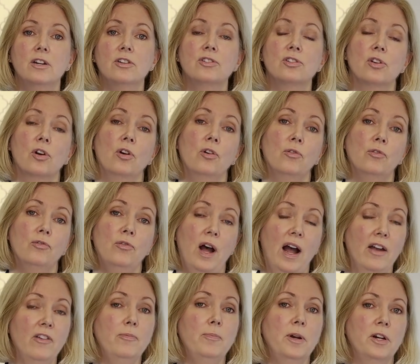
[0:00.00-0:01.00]
So
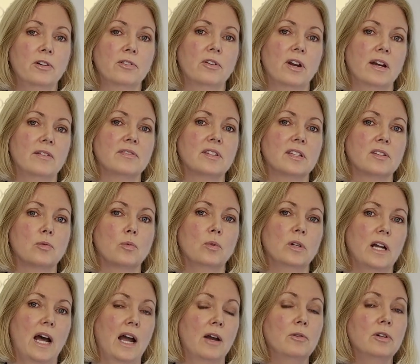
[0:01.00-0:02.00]
5 paragraphs is
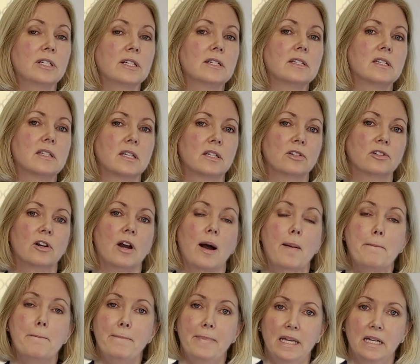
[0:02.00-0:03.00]
what I would consider
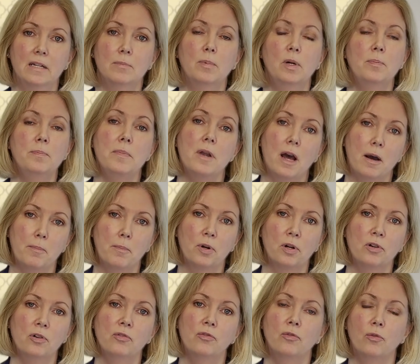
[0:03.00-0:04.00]
a minimum
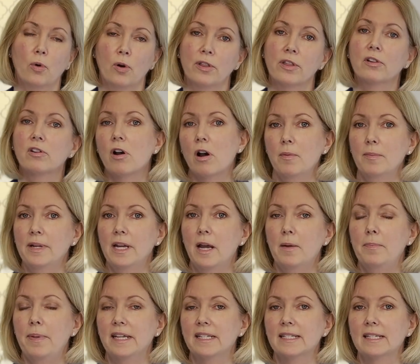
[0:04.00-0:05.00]
number for the Common
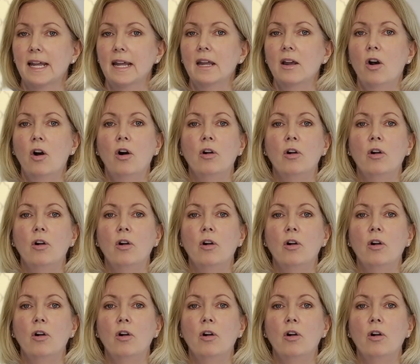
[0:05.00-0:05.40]
App essay,